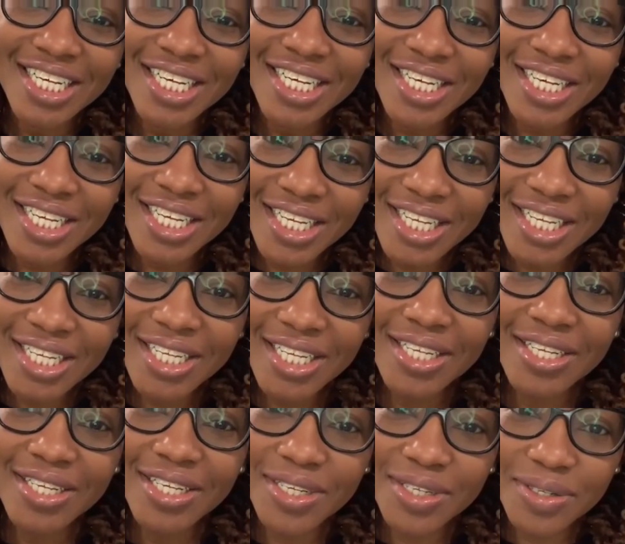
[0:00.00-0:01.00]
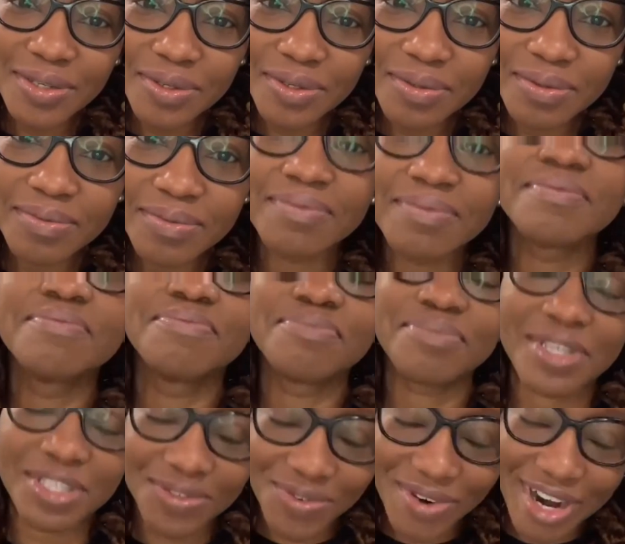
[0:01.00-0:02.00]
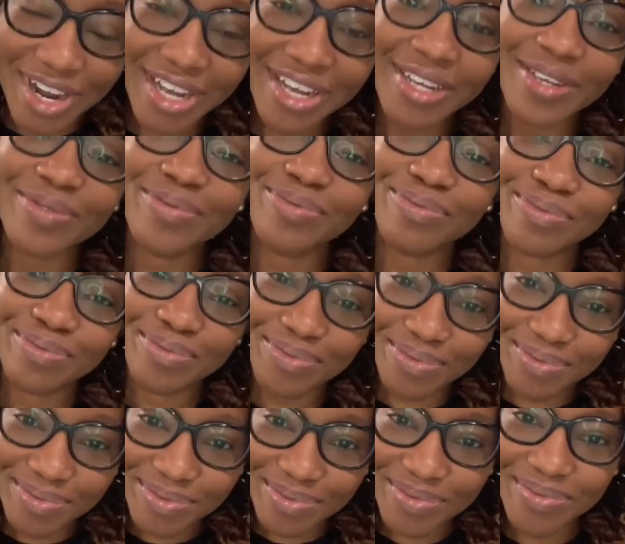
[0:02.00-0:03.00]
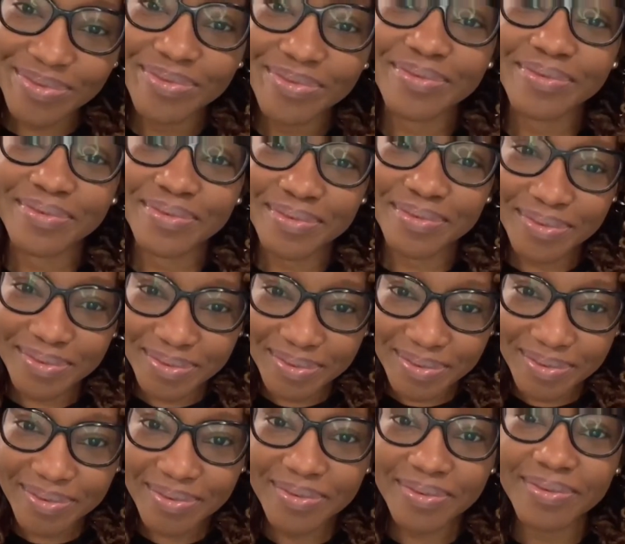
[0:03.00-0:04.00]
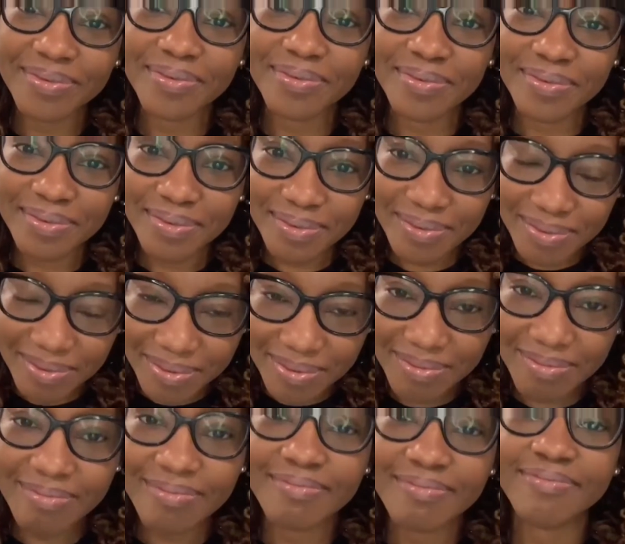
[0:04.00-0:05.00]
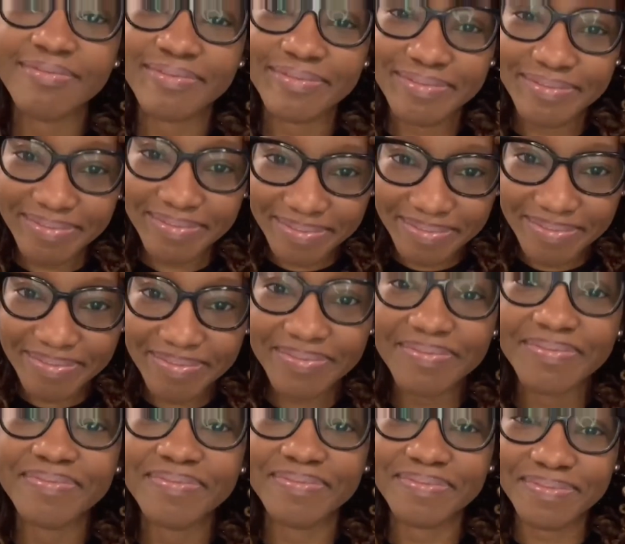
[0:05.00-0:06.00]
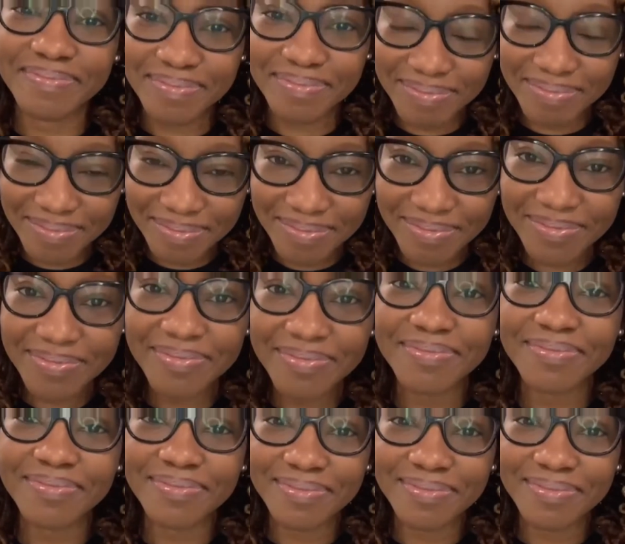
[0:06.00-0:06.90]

transferred, cultures were transferred, beliefs were transferred over those 400 years.